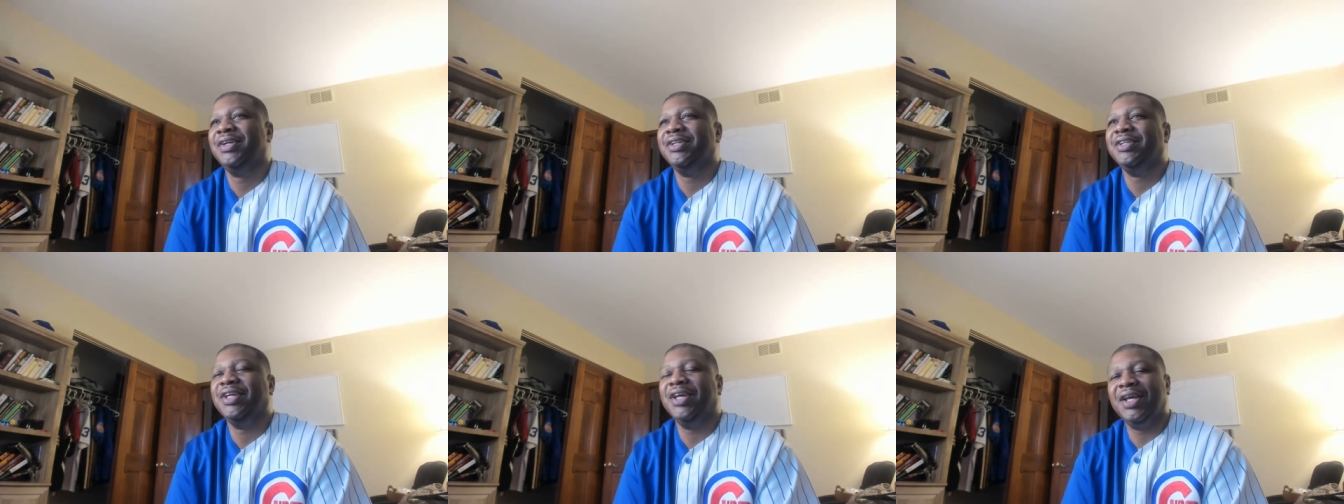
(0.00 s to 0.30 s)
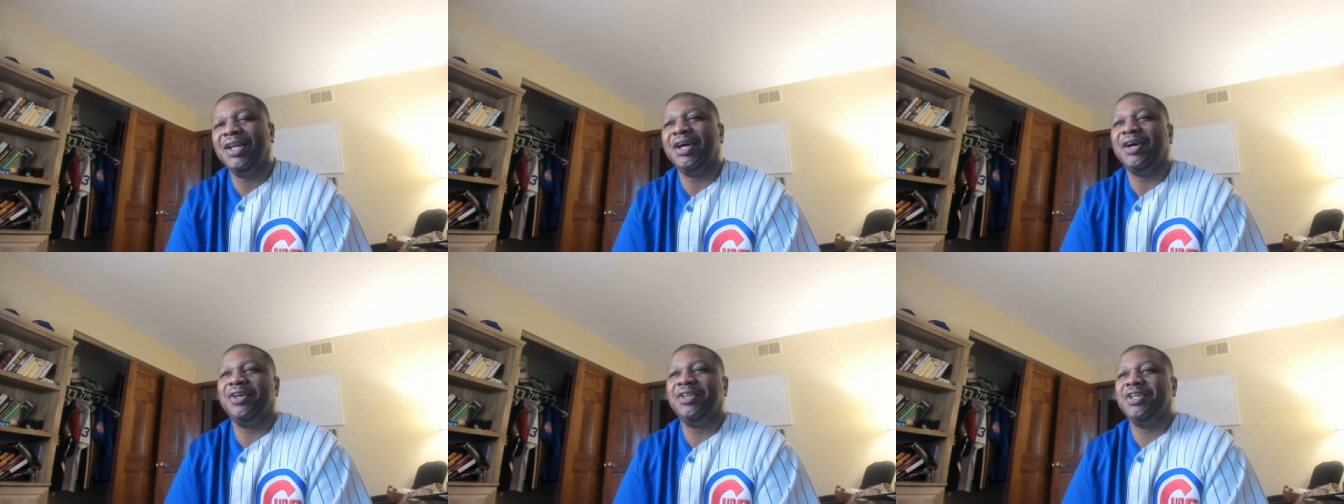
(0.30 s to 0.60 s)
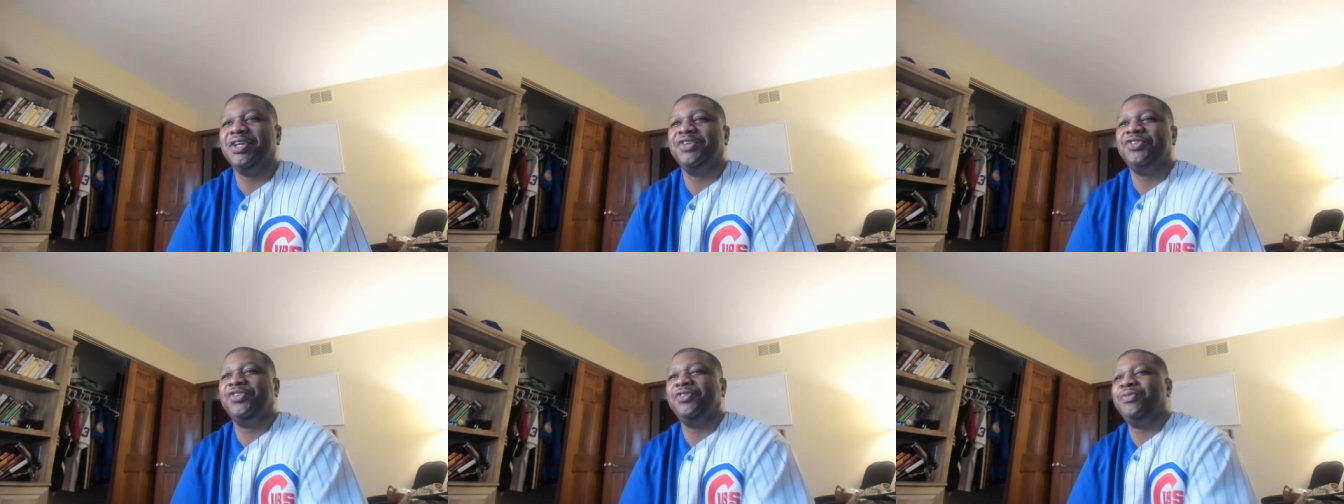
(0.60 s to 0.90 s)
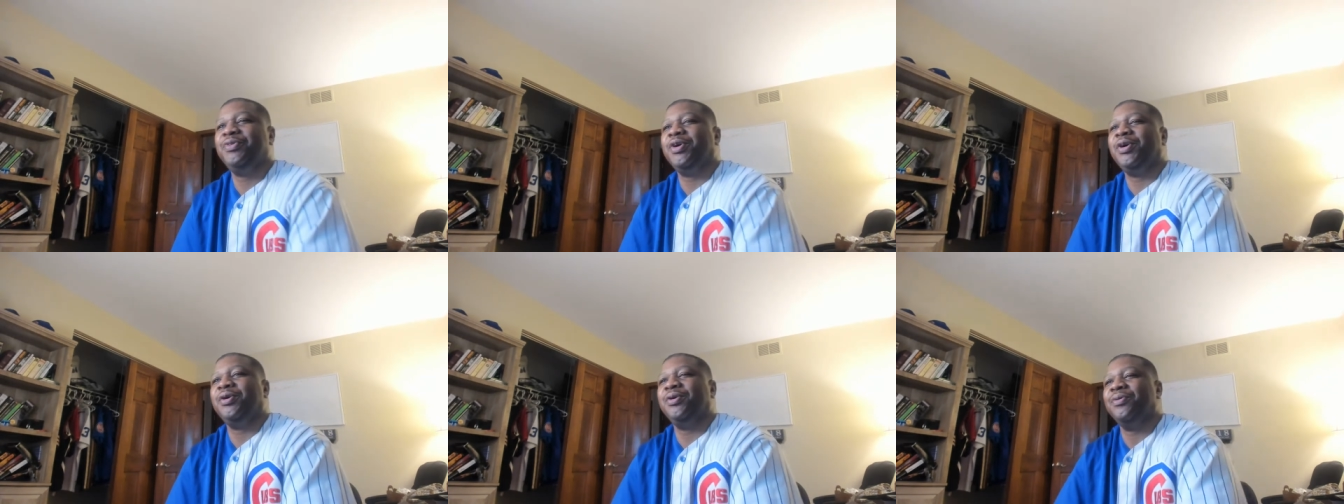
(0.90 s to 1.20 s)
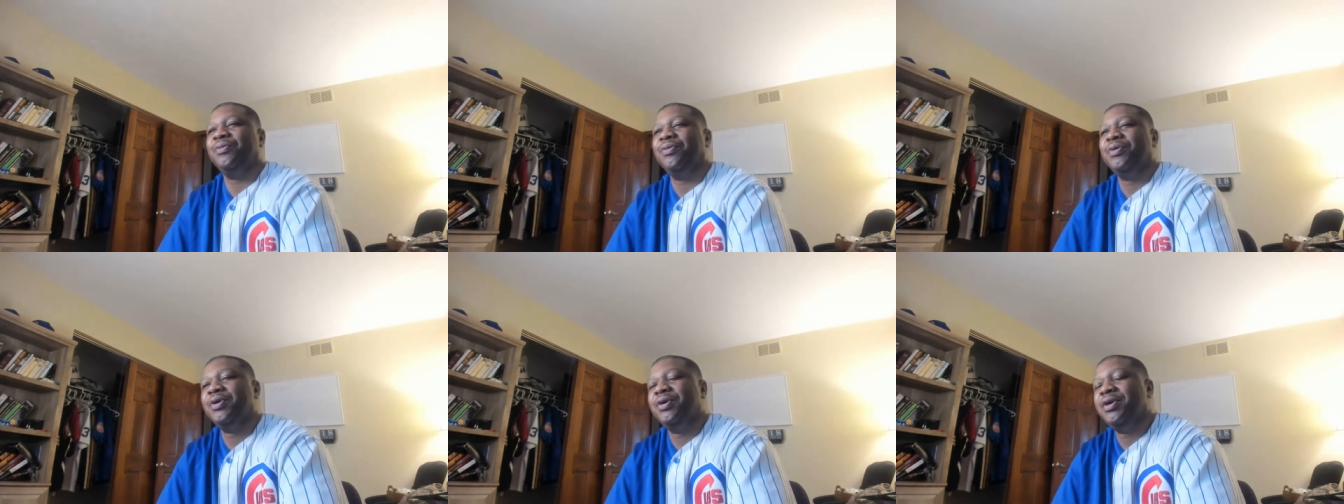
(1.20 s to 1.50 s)
Then I'll let you
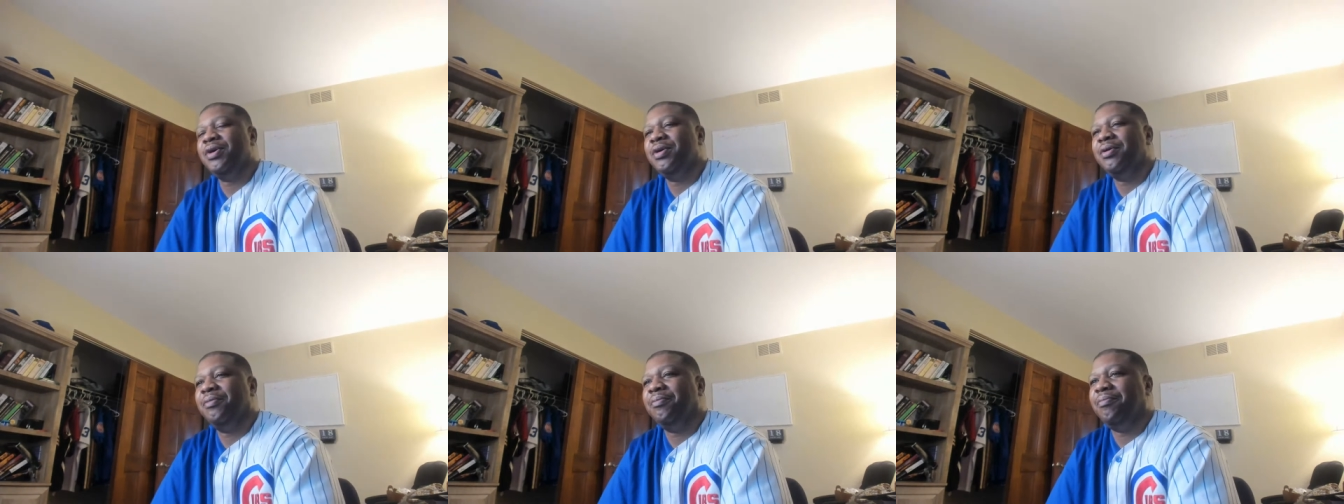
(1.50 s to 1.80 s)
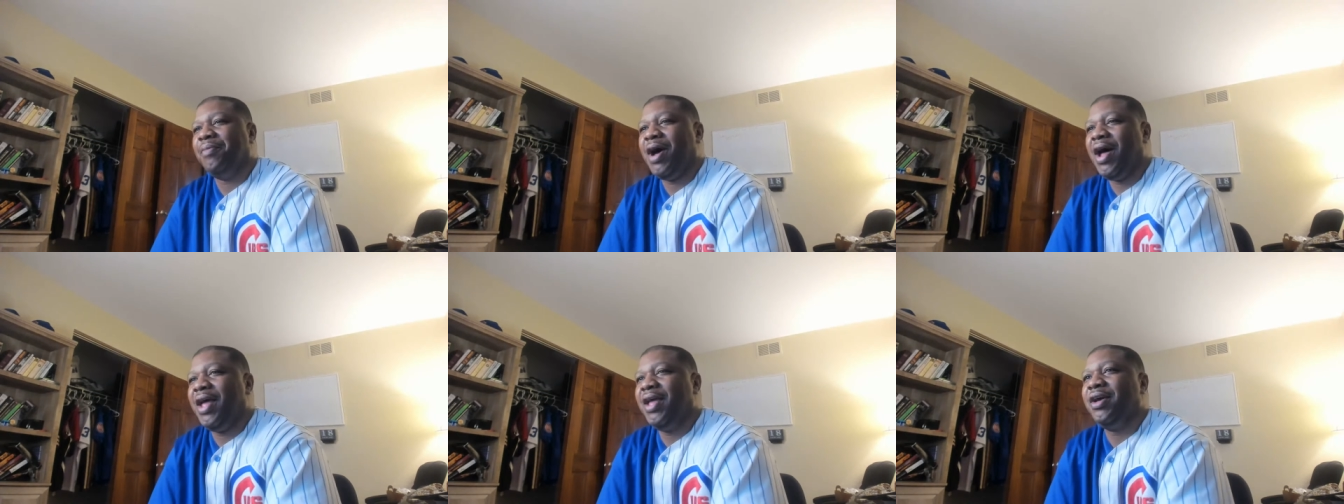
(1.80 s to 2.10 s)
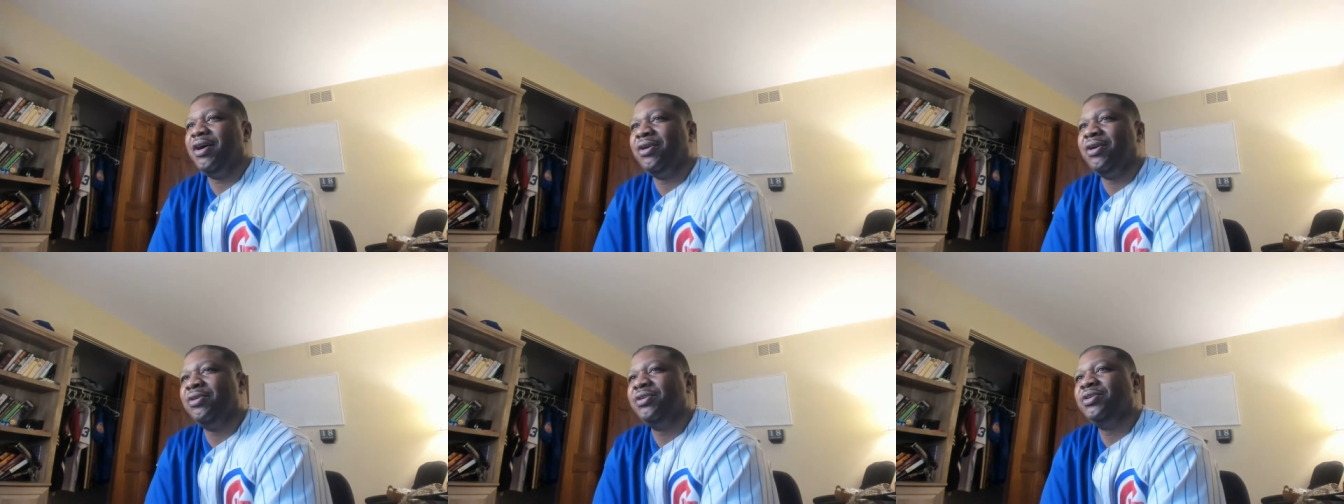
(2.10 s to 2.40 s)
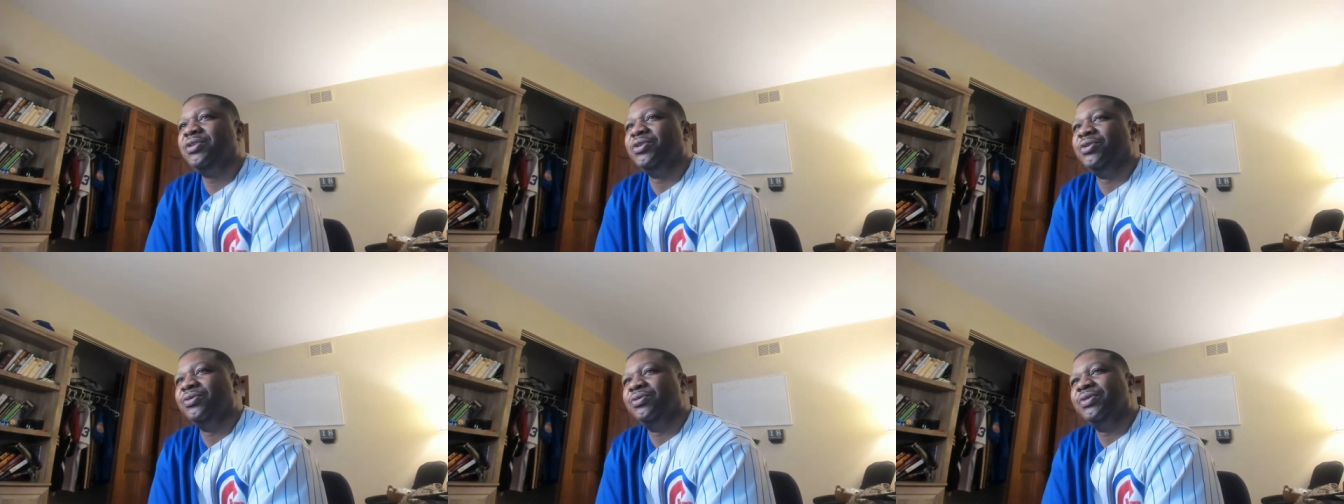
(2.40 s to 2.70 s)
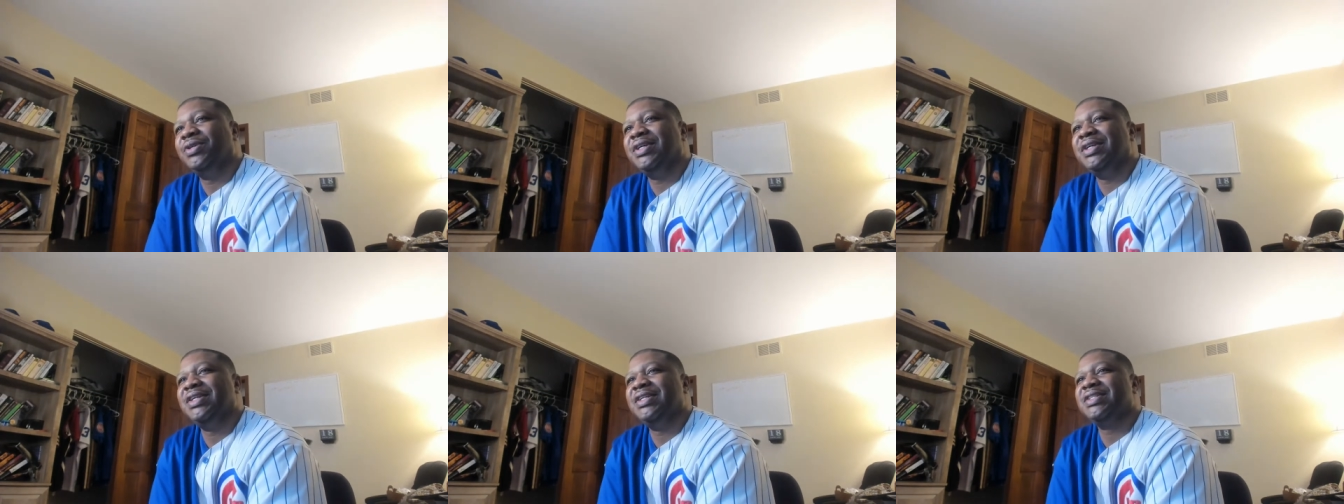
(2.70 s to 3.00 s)
know. My
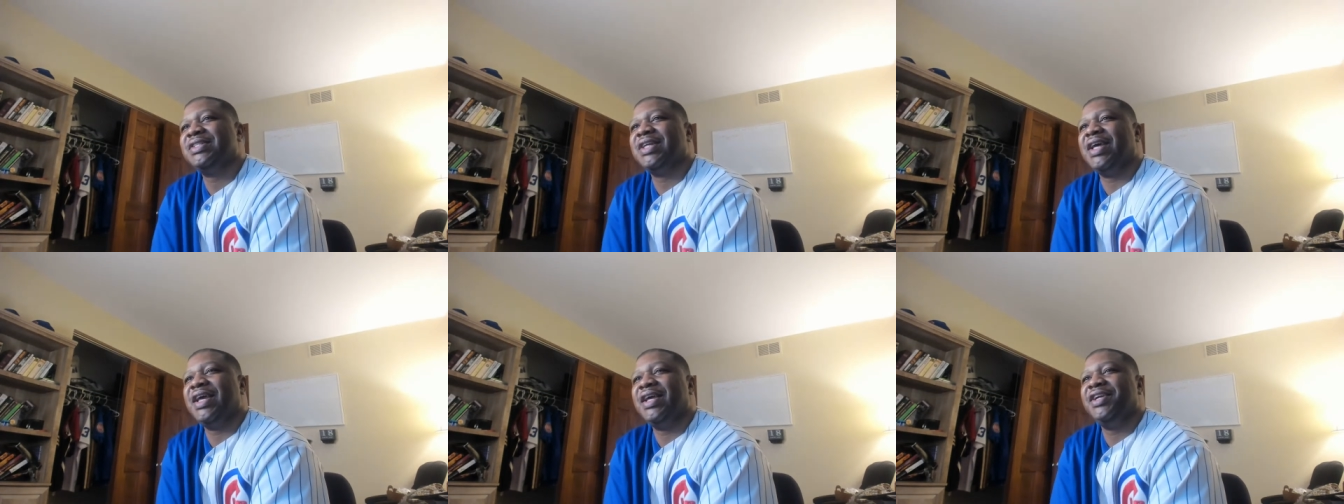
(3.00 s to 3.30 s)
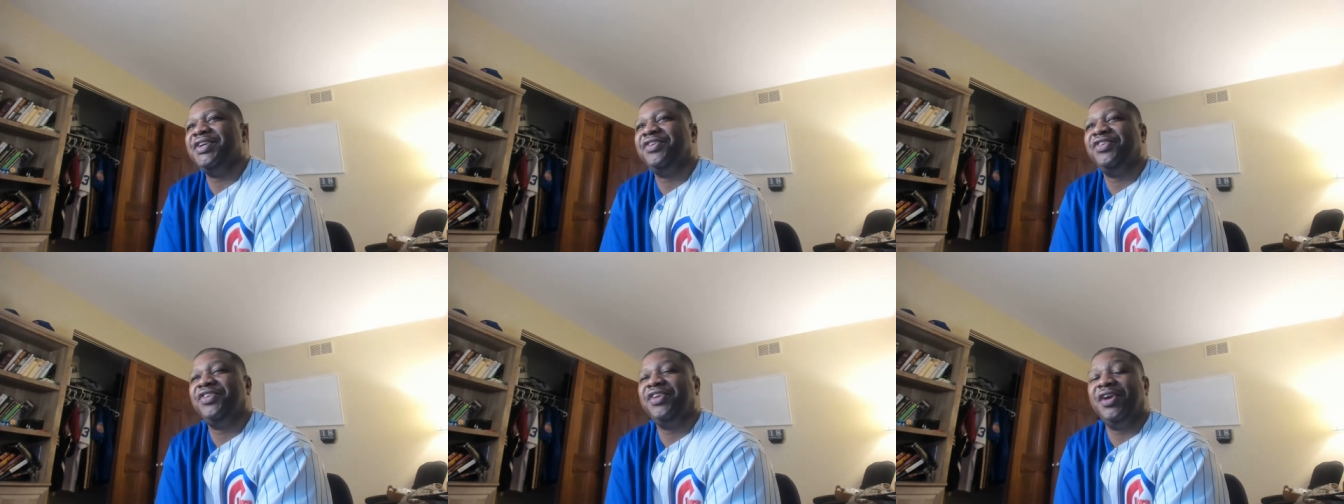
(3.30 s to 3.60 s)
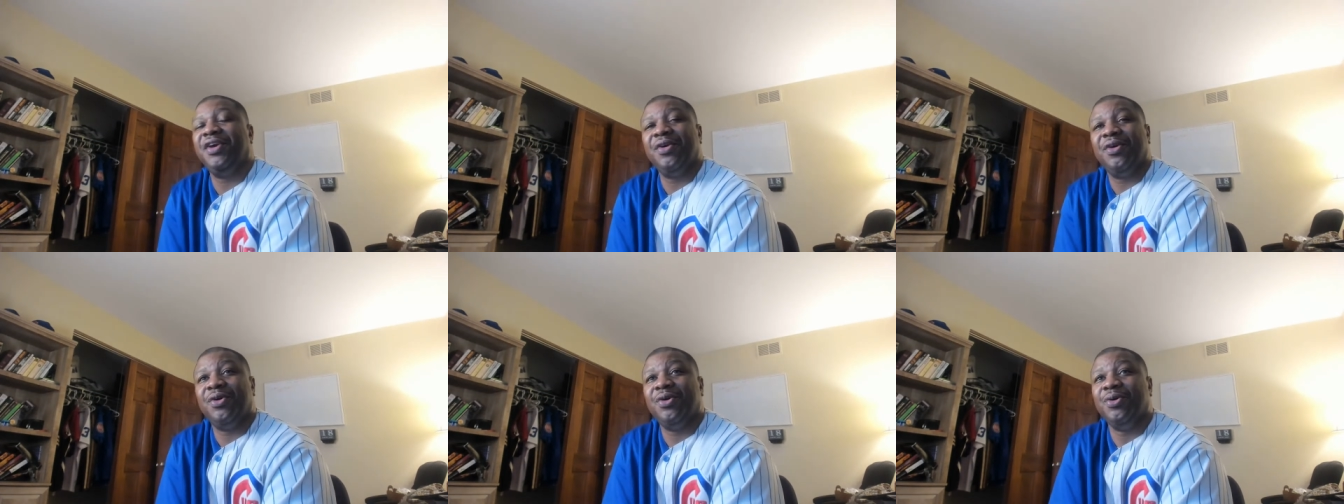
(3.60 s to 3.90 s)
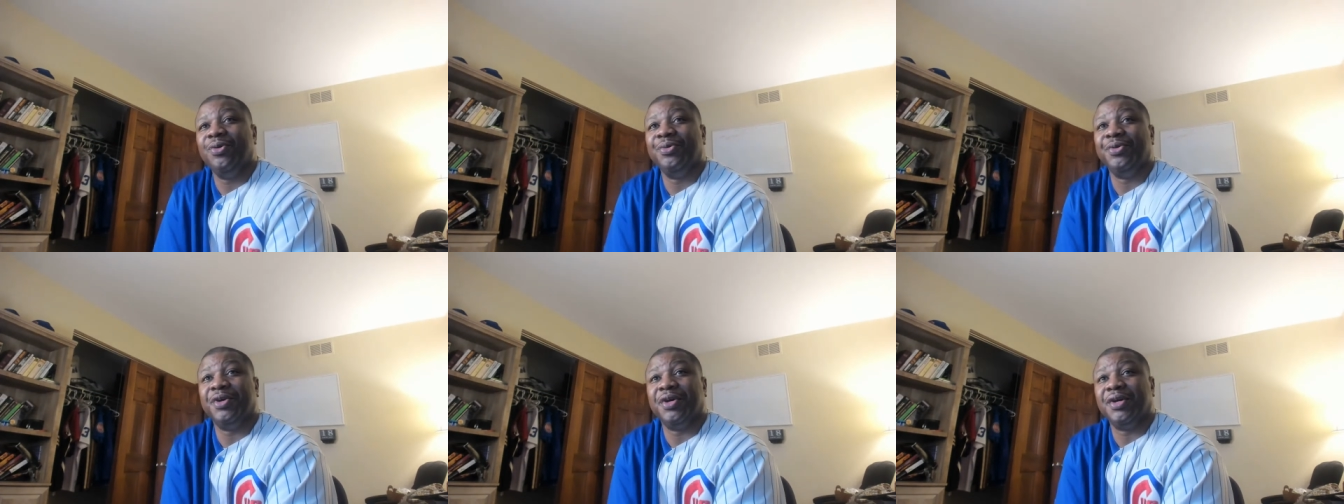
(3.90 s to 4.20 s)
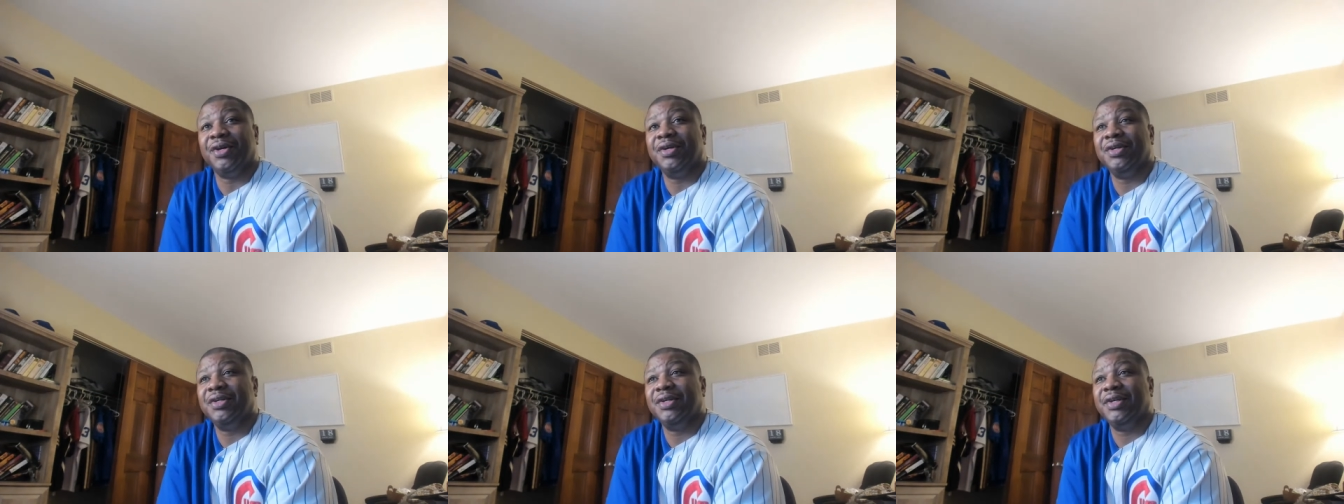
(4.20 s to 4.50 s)
uncle is a
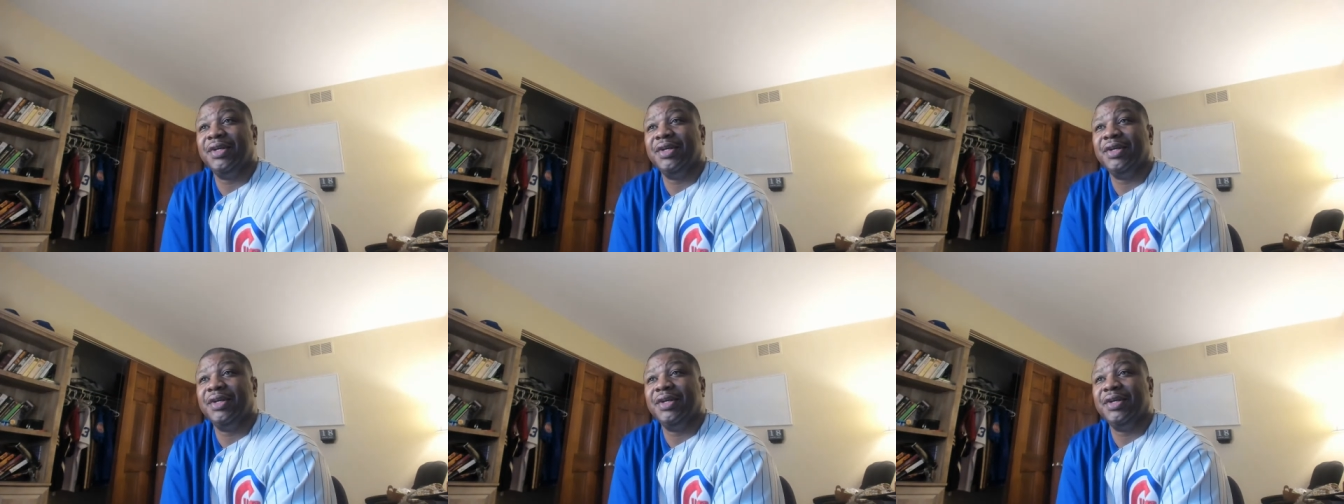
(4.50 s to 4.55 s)
shareholder